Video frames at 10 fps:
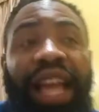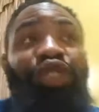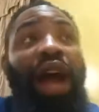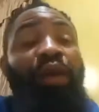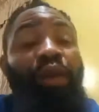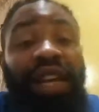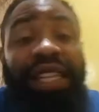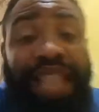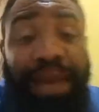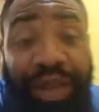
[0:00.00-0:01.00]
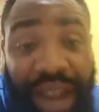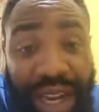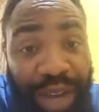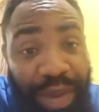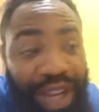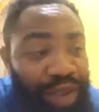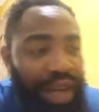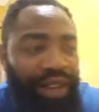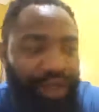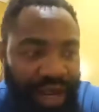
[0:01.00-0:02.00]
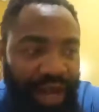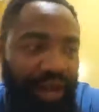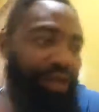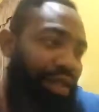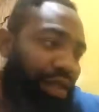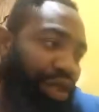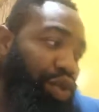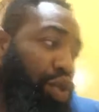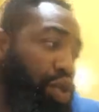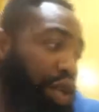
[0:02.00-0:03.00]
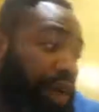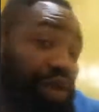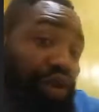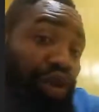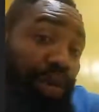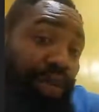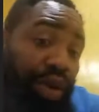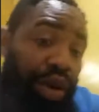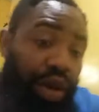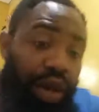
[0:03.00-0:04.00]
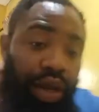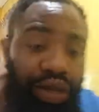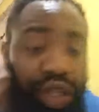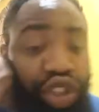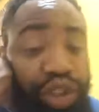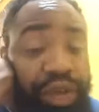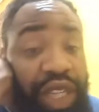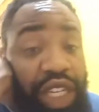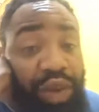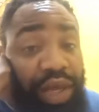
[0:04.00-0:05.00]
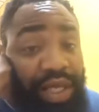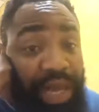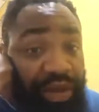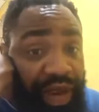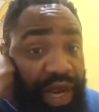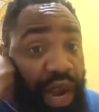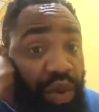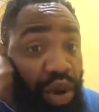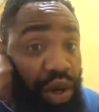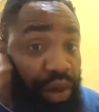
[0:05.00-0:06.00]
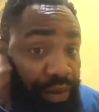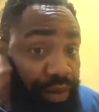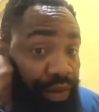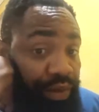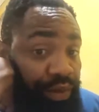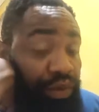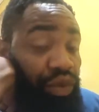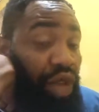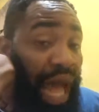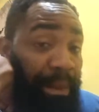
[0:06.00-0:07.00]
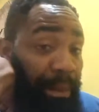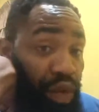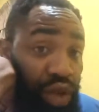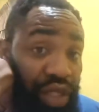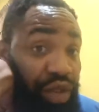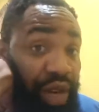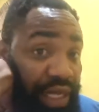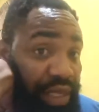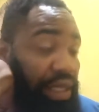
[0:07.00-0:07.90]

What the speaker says: So I won the semi-final, but I didn't win at the final. So there was group. So the group stage was semi-final. I won. It was great.